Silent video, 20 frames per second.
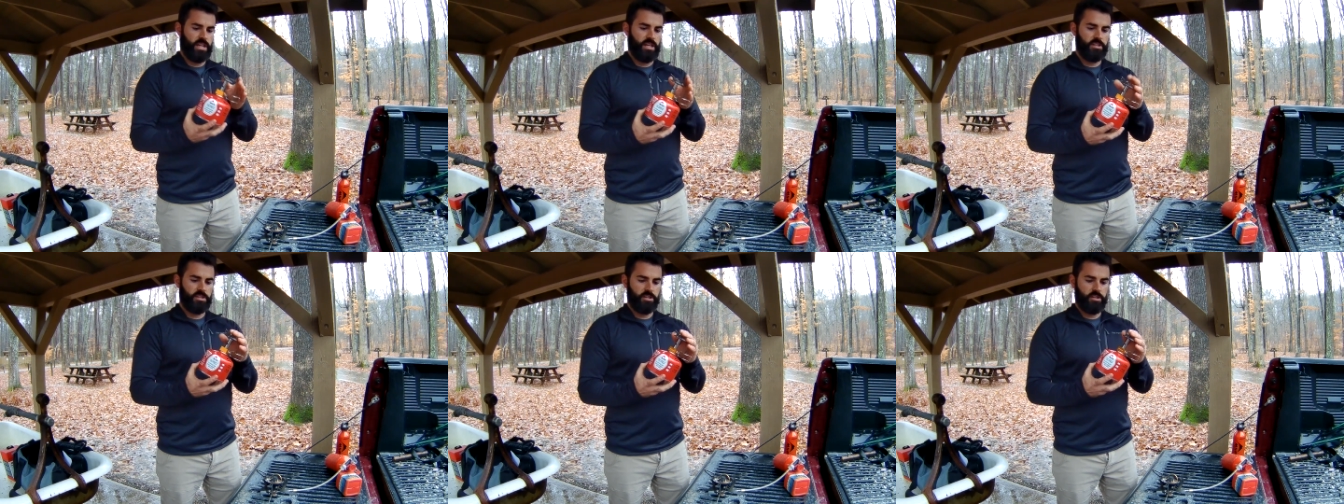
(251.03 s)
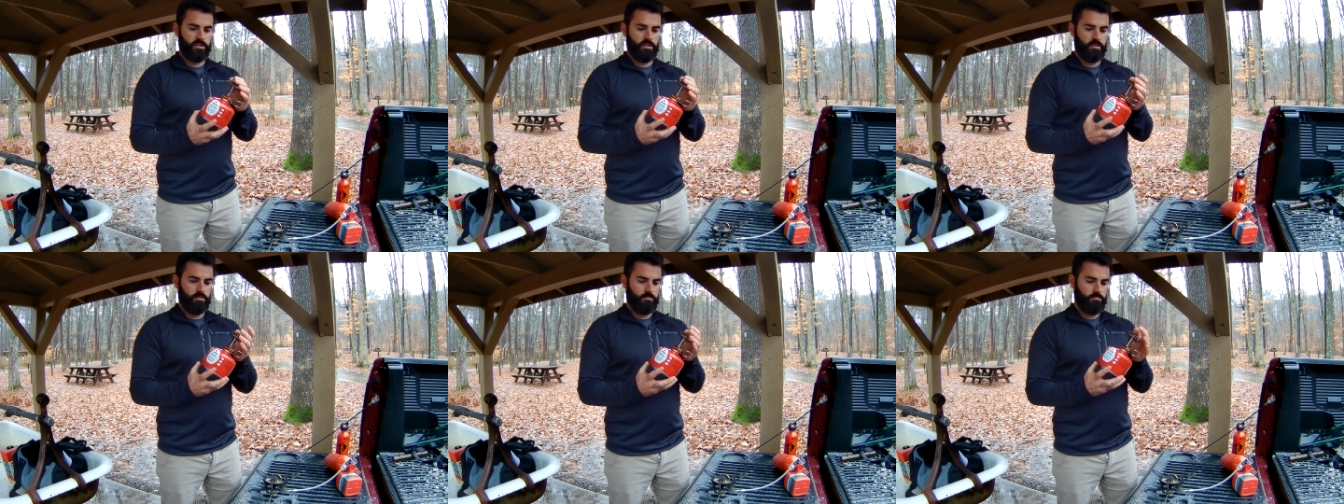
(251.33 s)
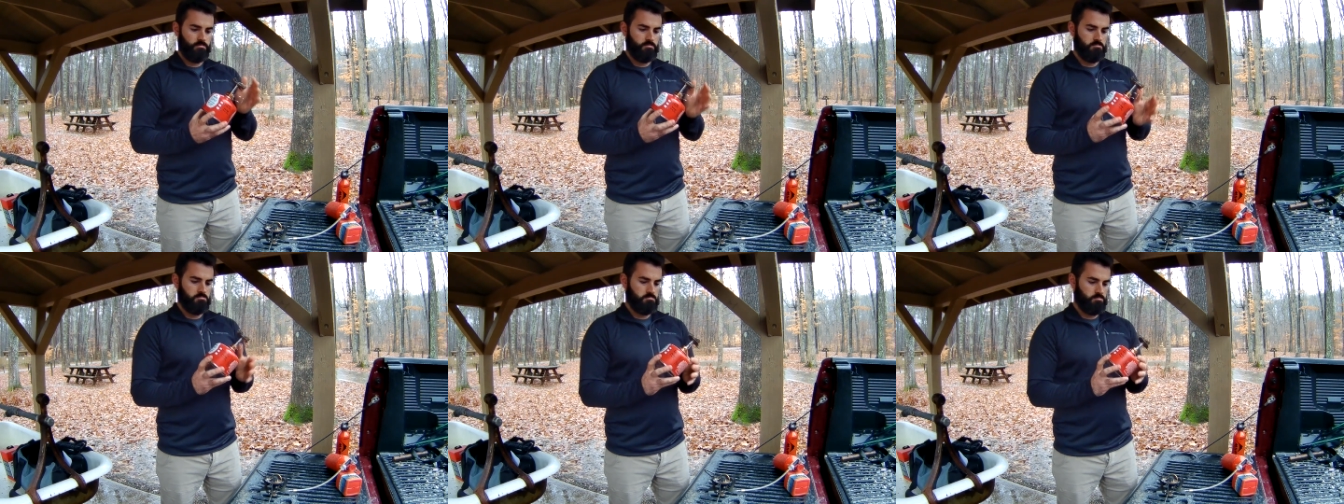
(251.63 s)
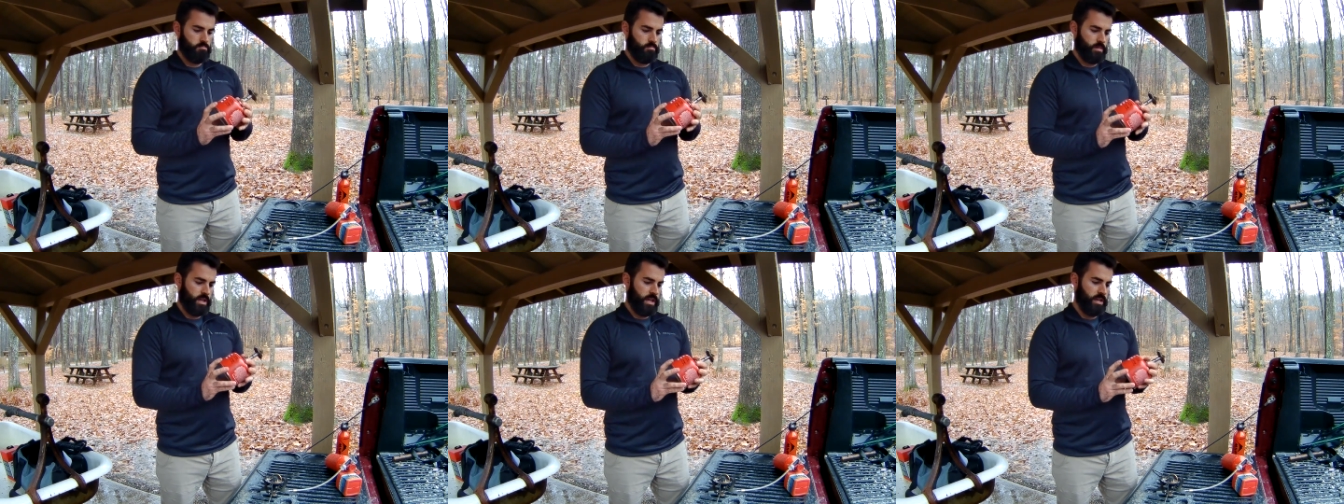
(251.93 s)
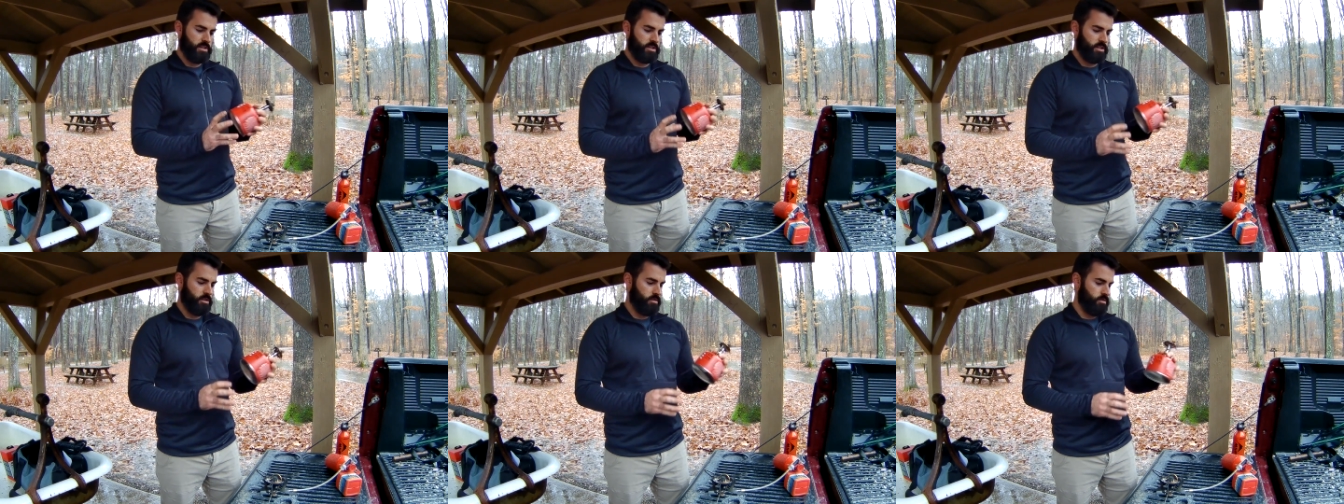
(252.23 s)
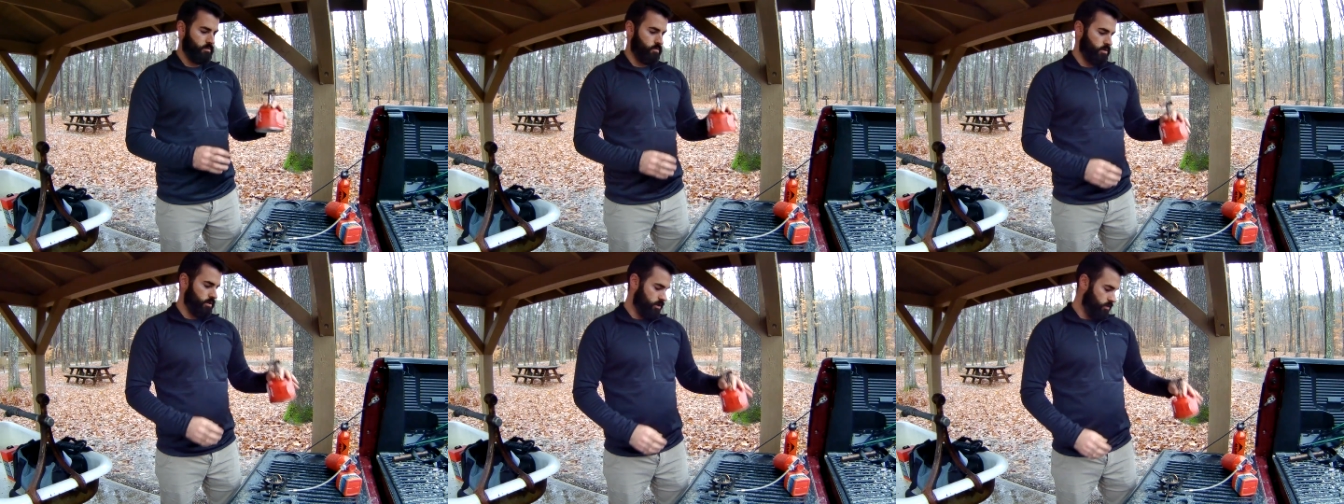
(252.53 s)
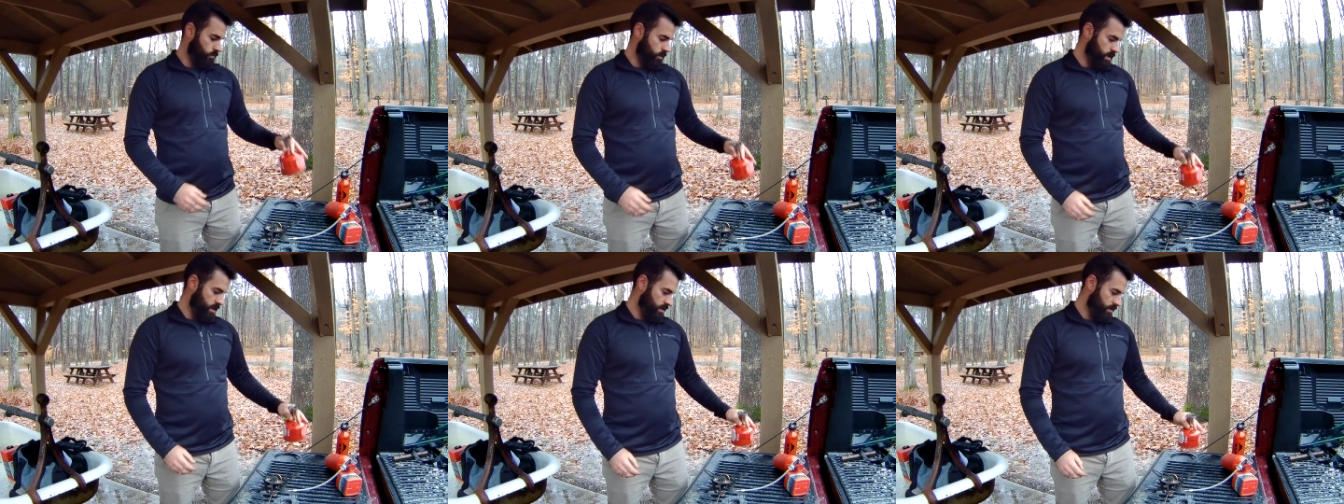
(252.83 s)
Easier to
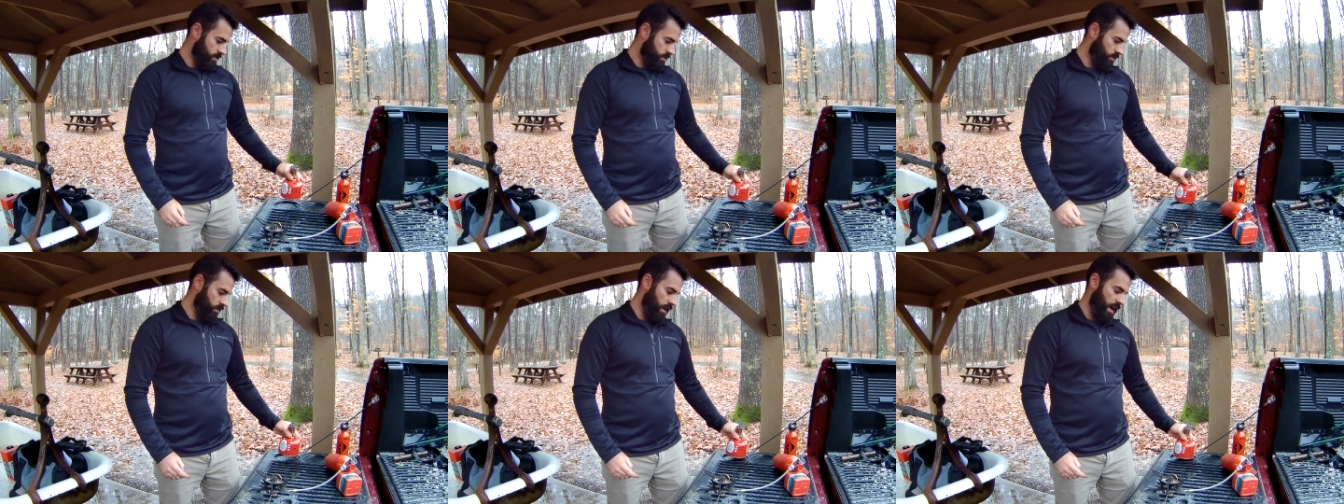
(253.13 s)
work with,